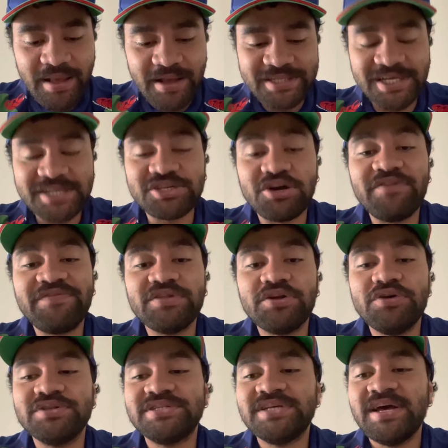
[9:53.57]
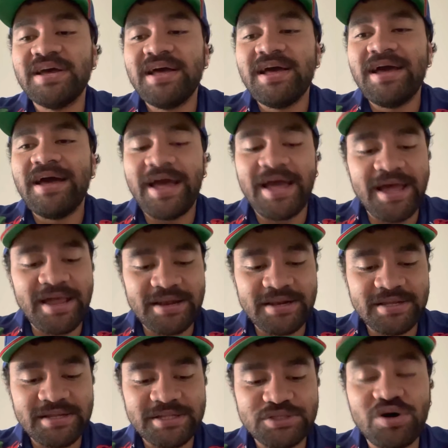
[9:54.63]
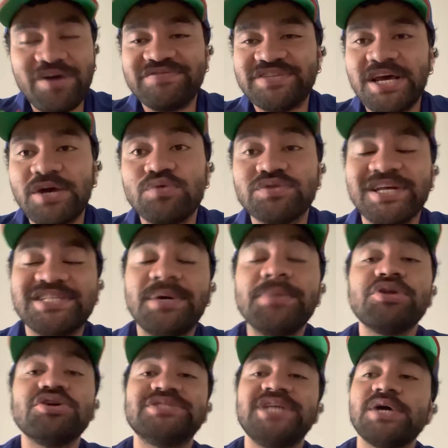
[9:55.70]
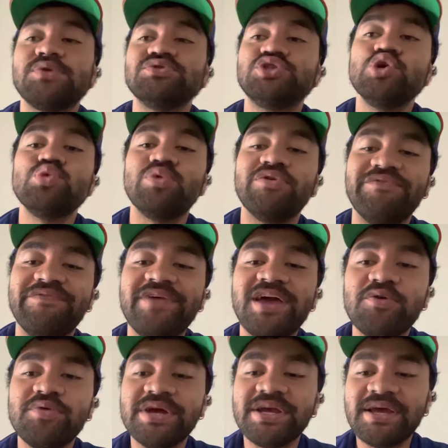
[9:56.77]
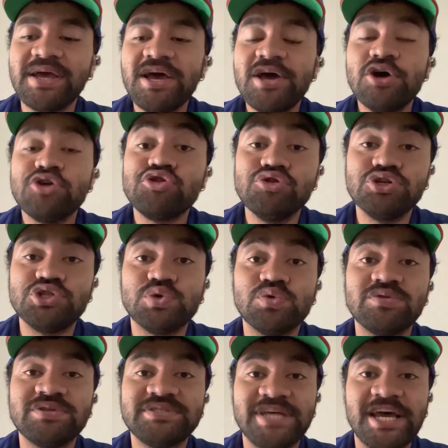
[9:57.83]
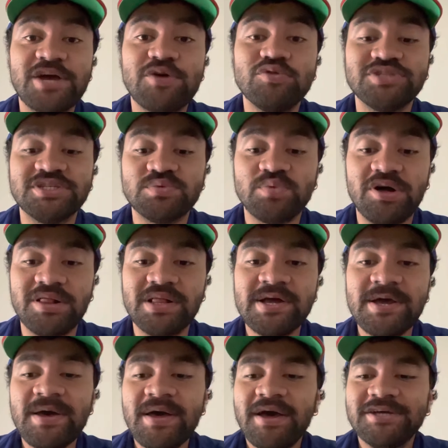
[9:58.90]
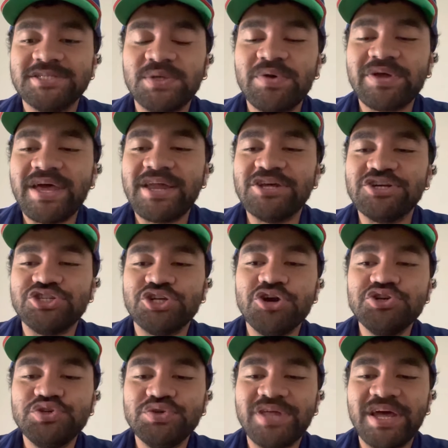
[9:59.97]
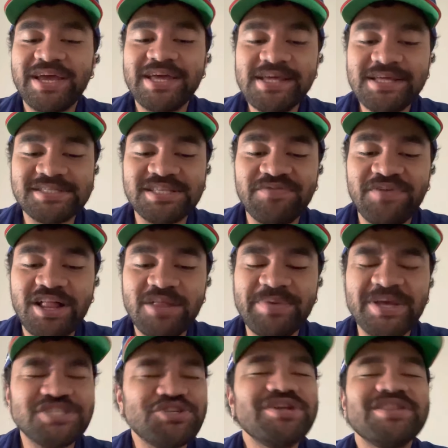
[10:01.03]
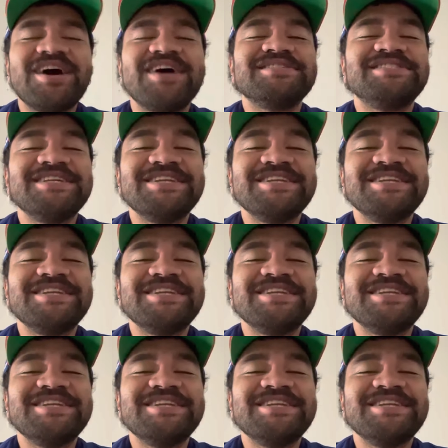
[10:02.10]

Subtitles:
6 offloads, and 12 tackles. And some of those tackles too were very crucial tackles as well. So again, it shows you that he is developing. He's only 19